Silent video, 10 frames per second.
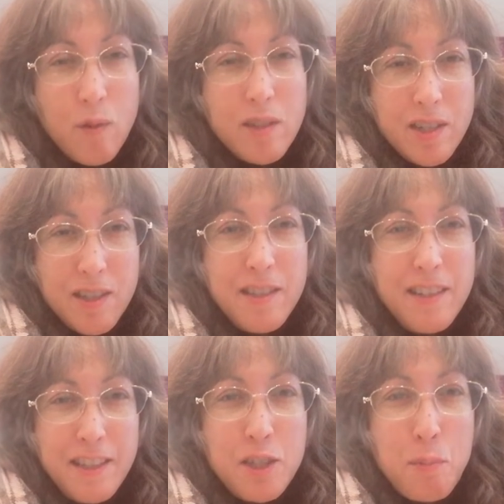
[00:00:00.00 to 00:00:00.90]
which has
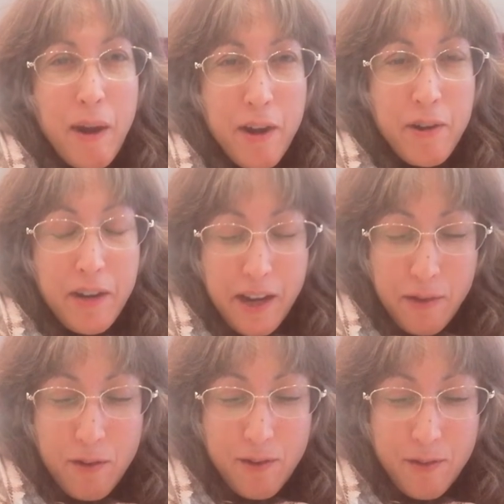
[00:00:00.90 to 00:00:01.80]
inspired
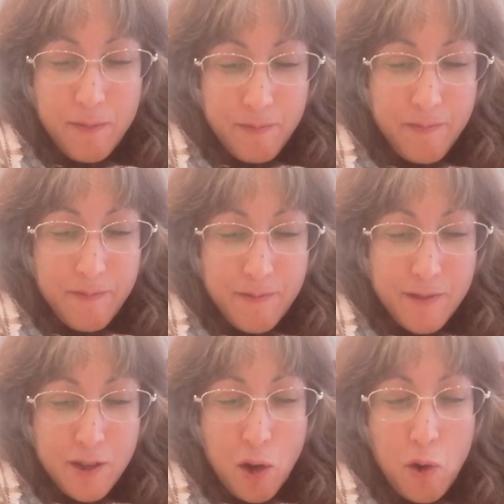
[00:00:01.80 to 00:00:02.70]
another
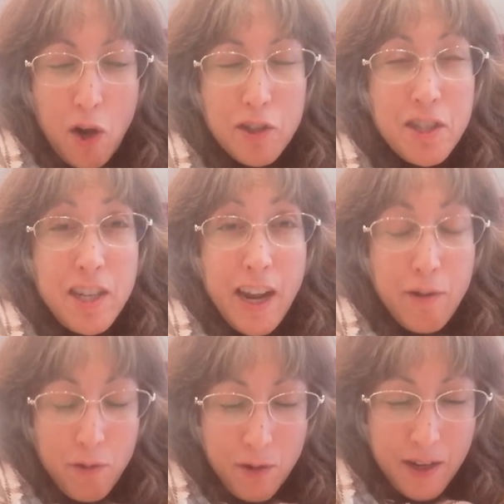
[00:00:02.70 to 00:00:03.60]
so-called
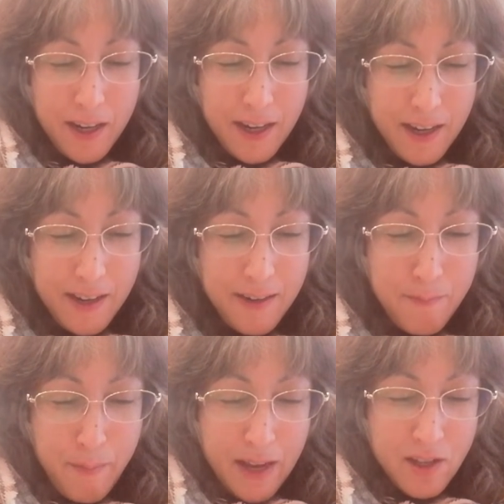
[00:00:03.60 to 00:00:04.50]
standard
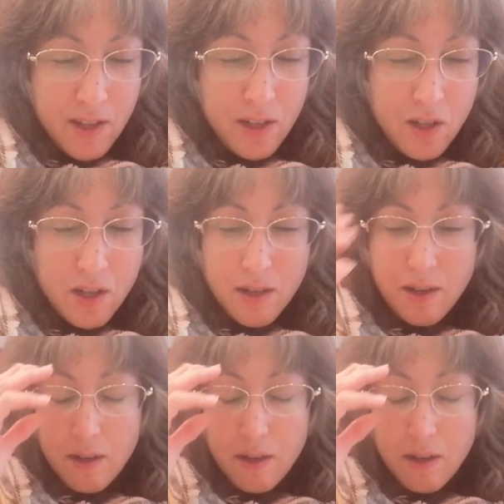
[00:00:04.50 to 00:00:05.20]
message.